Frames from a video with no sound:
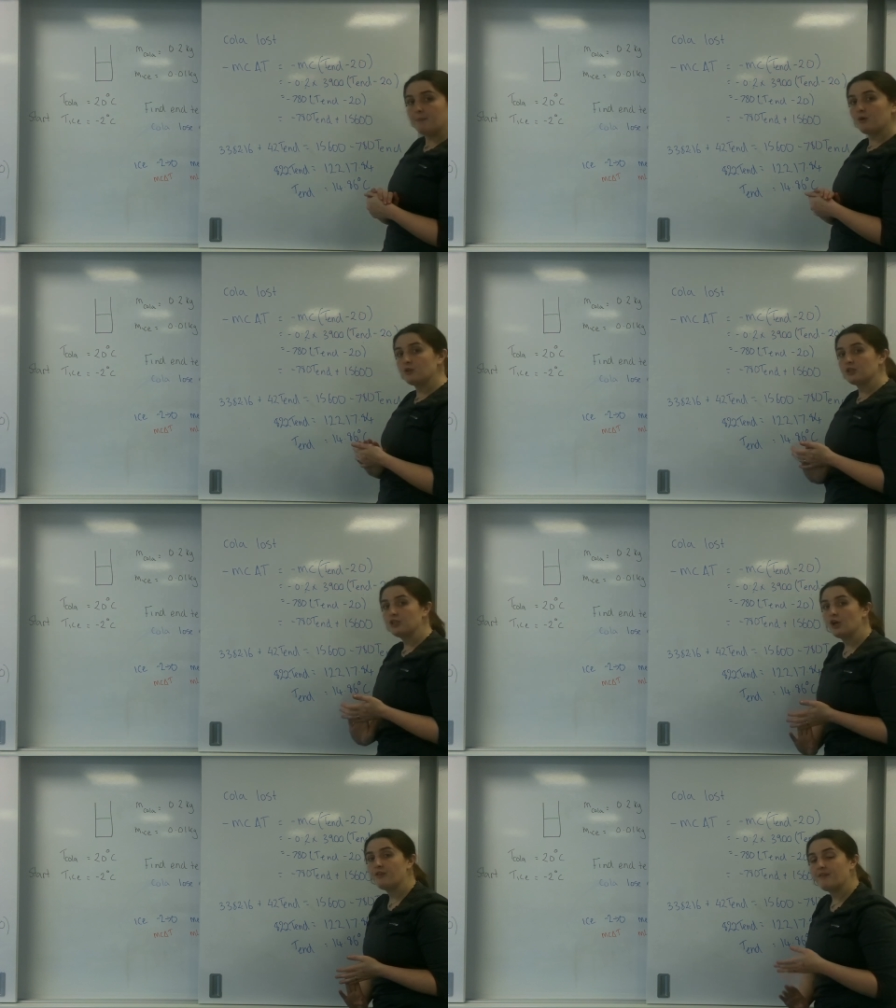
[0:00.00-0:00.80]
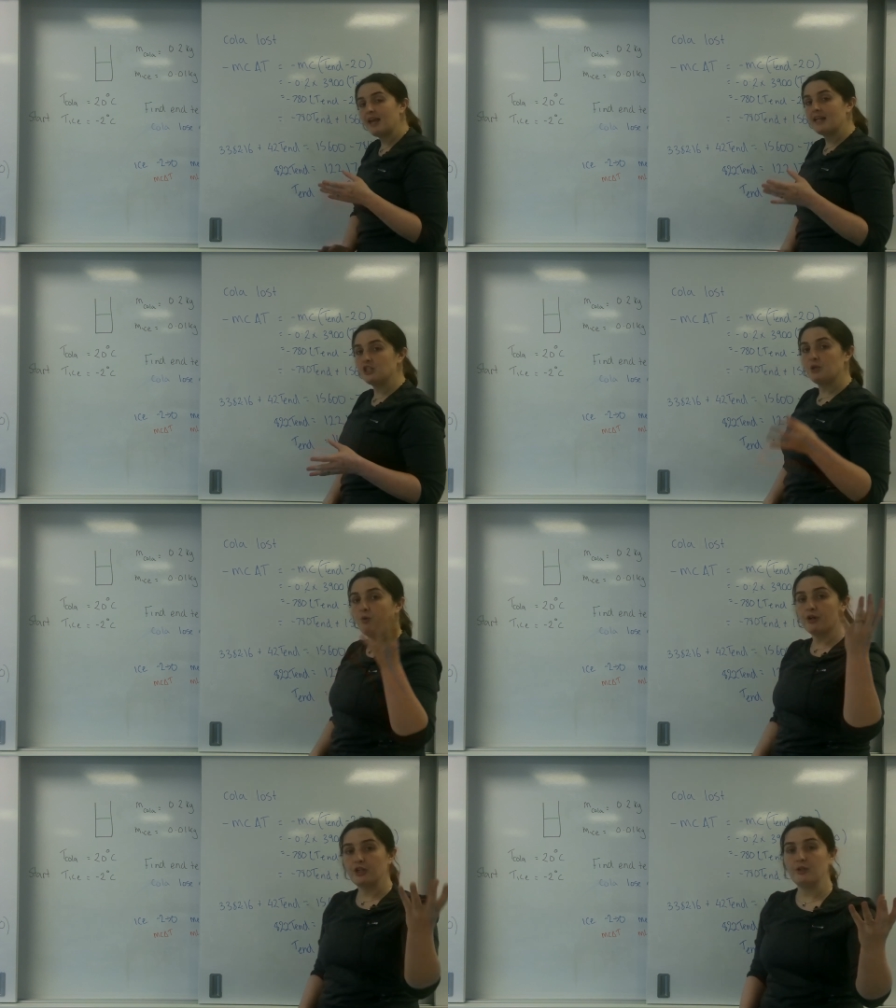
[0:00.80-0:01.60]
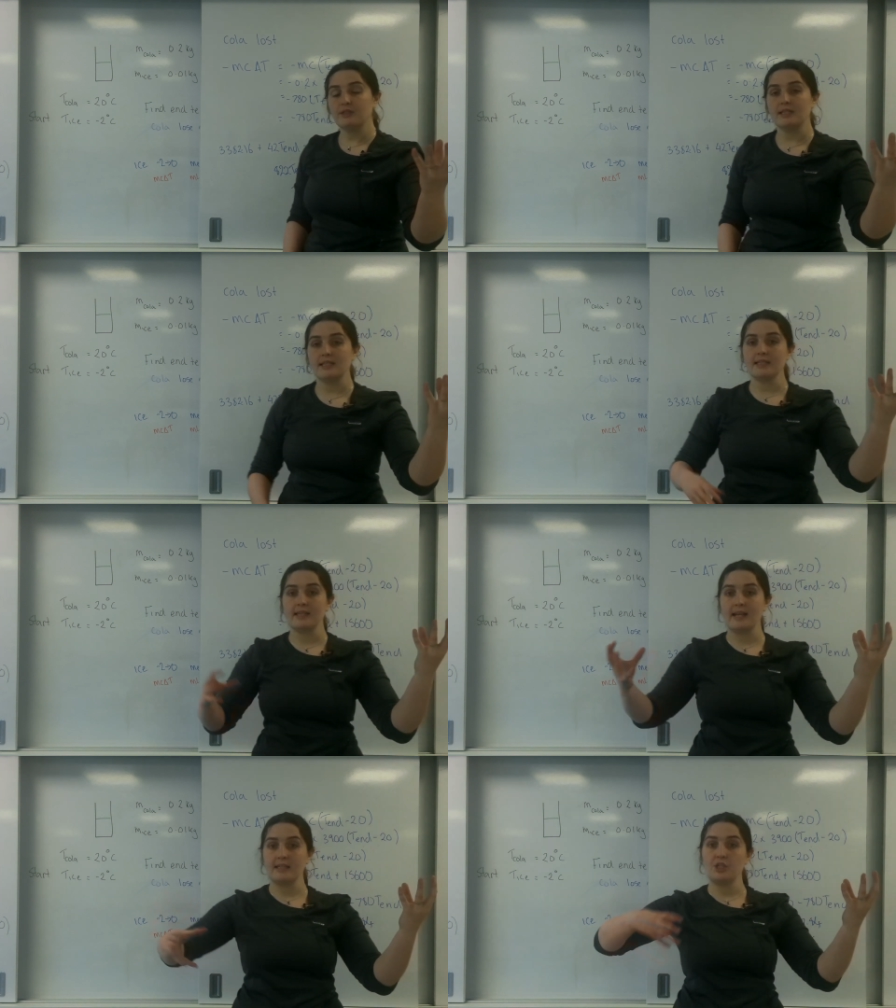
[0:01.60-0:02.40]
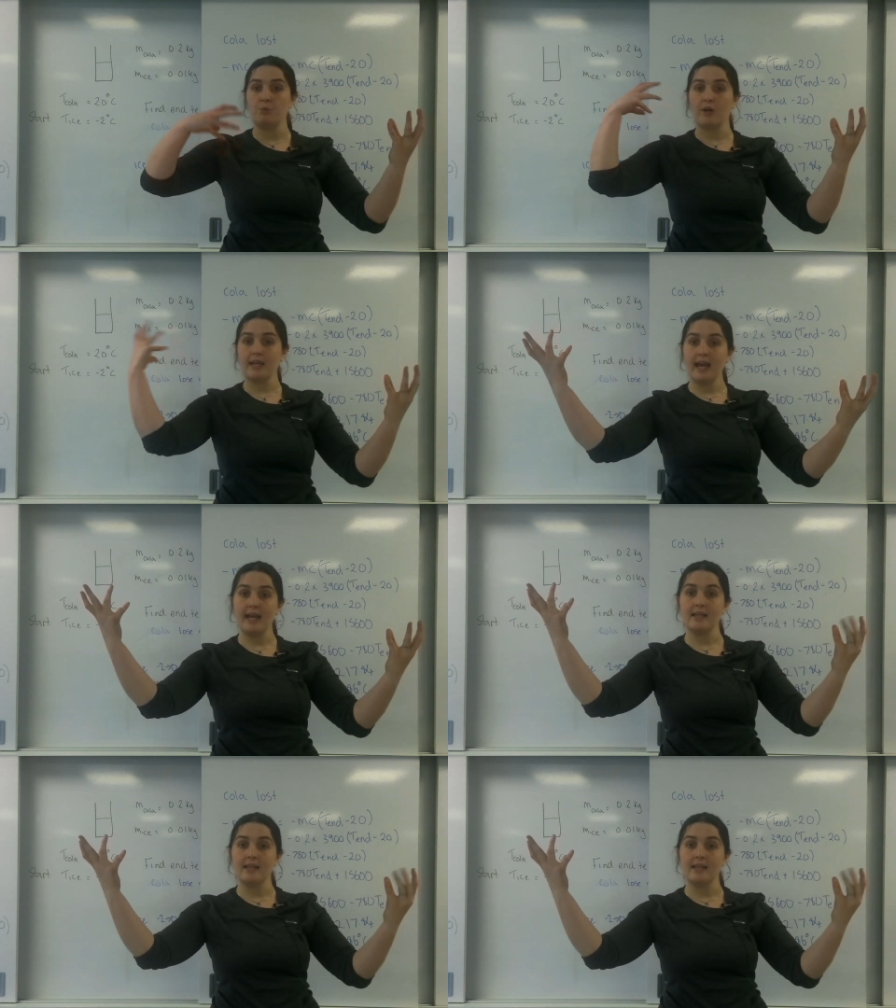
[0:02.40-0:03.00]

And then because I know that the energy one loses is the energy one